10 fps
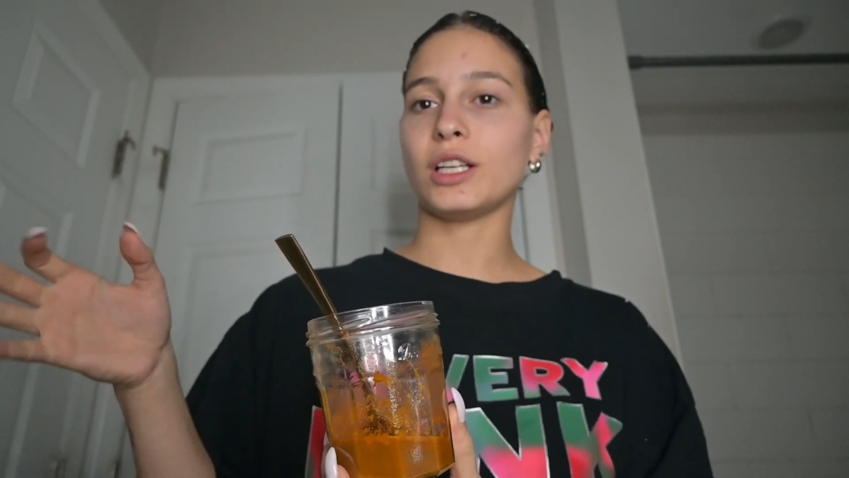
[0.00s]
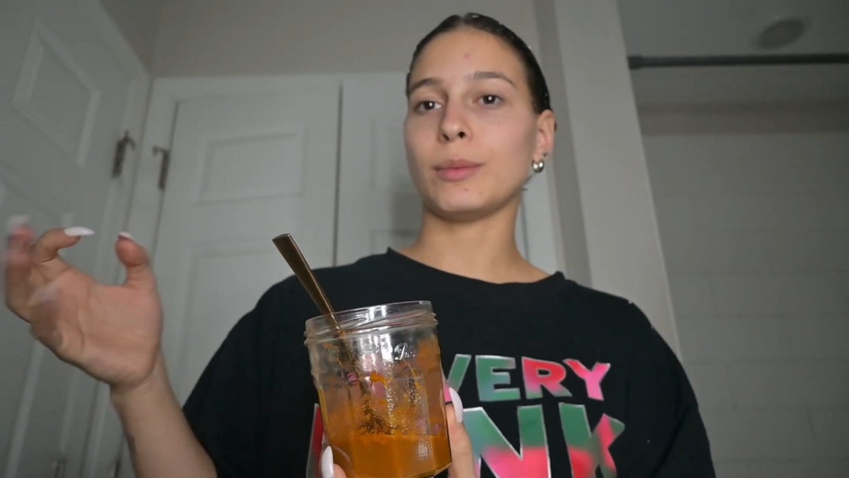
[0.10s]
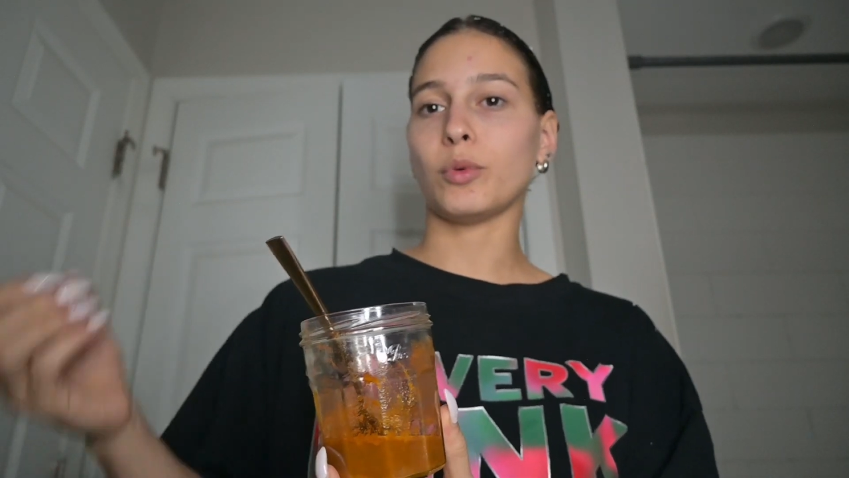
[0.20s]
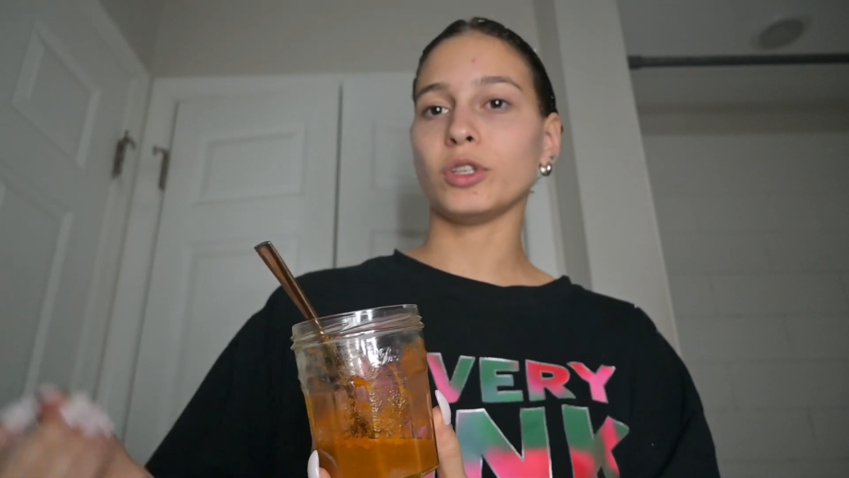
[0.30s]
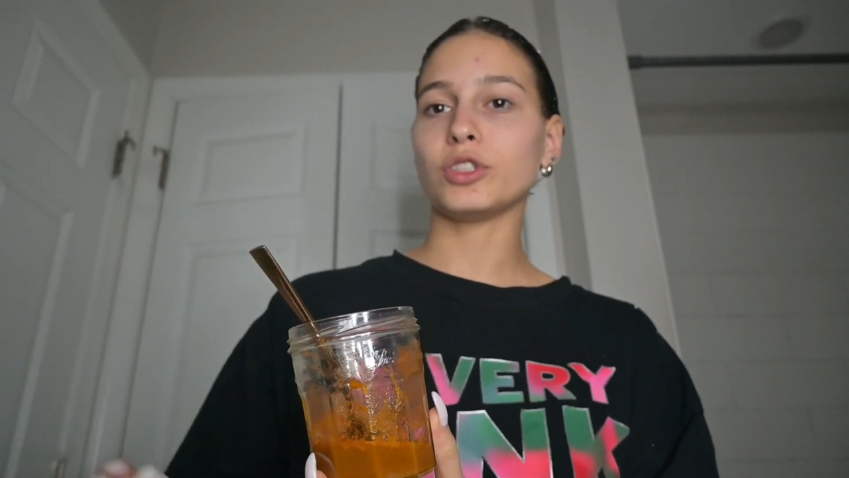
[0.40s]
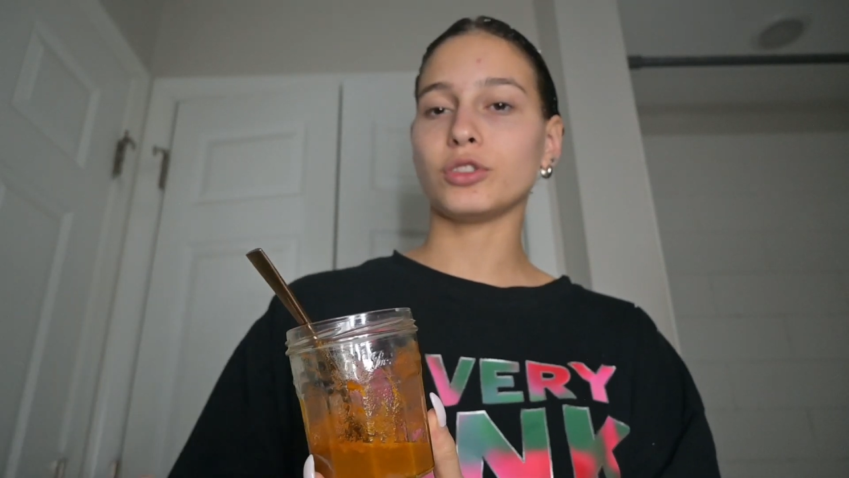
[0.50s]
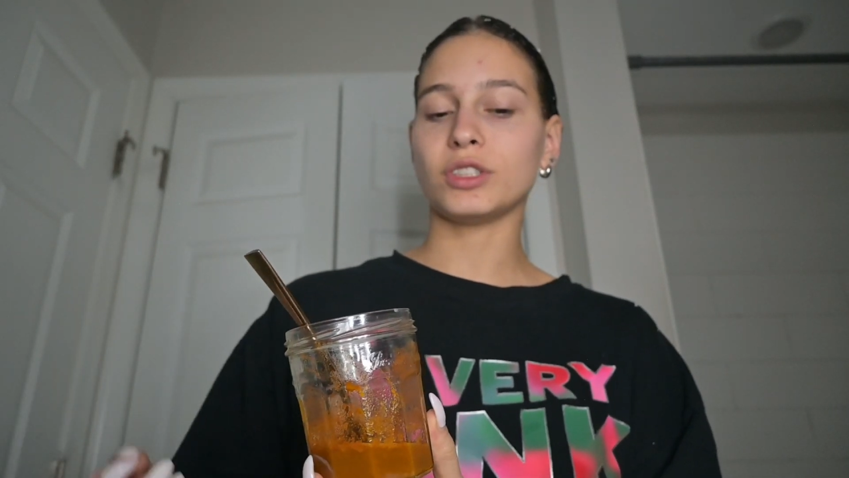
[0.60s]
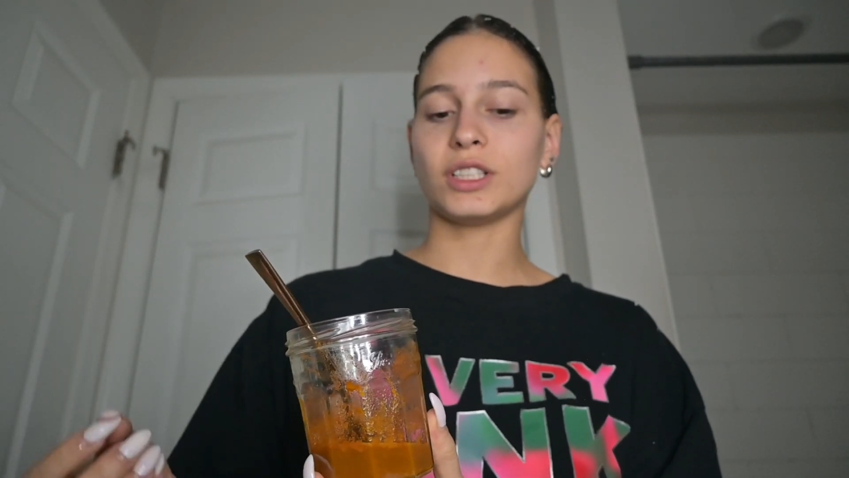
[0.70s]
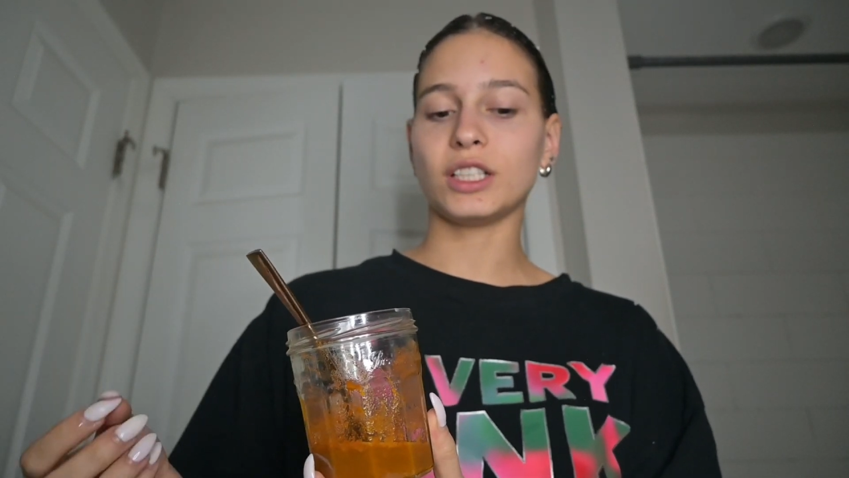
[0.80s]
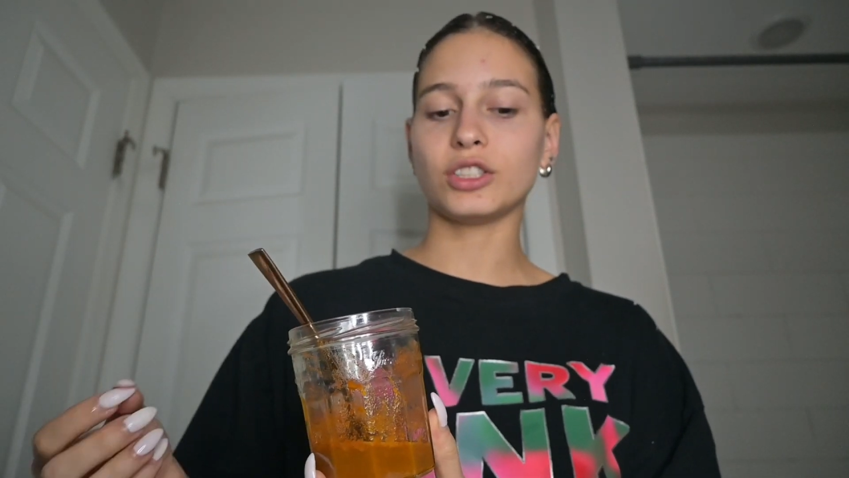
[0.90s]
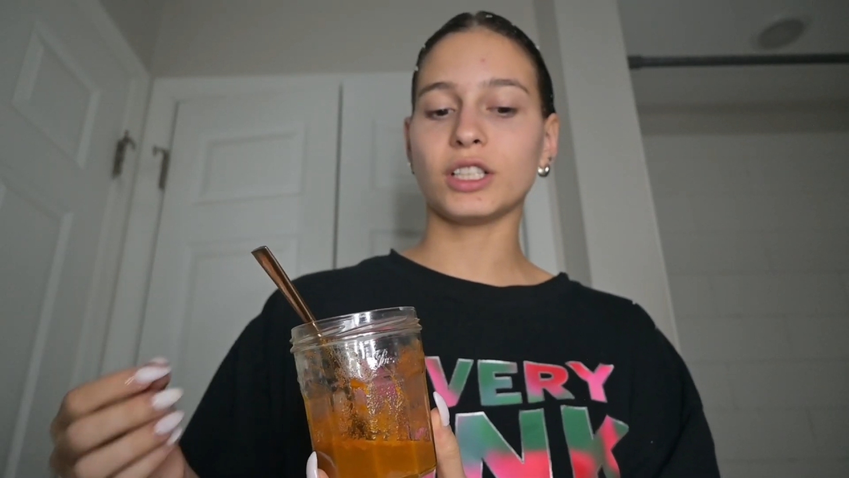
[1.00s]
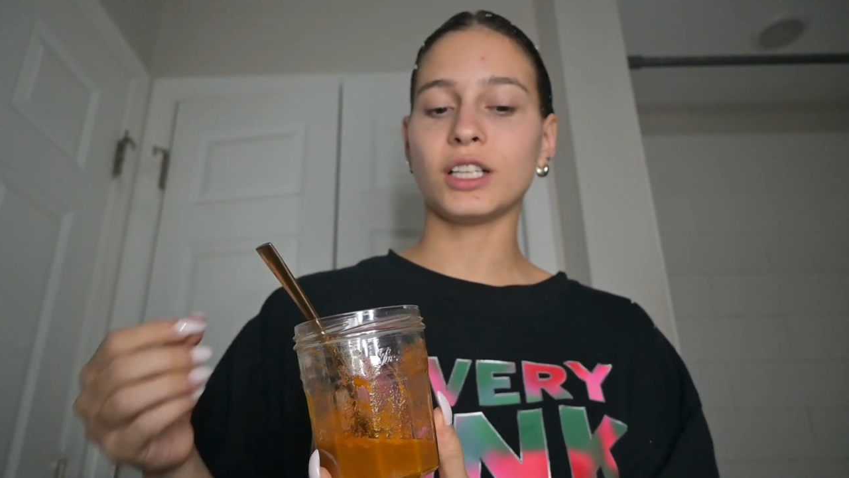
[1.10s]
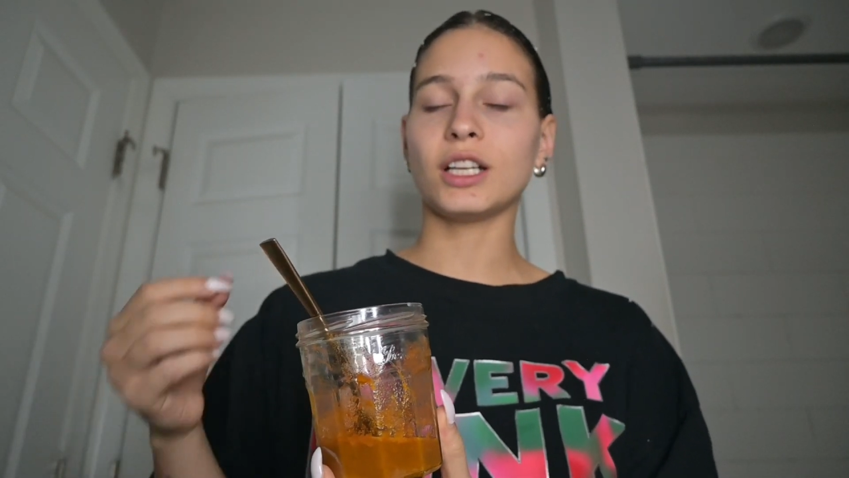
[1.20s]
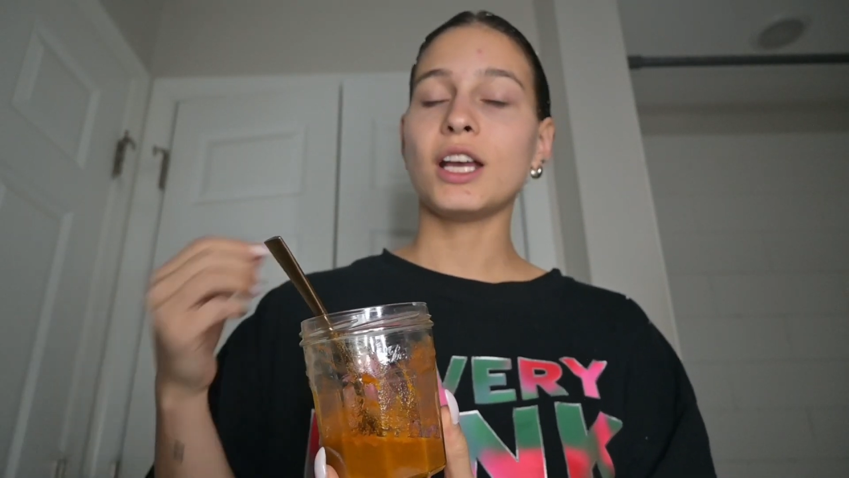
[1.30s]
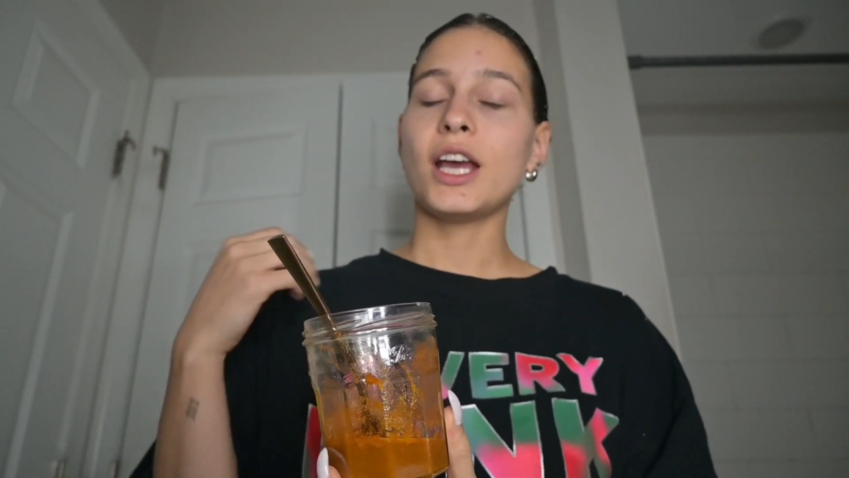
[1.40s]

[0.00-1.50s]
and moisturization.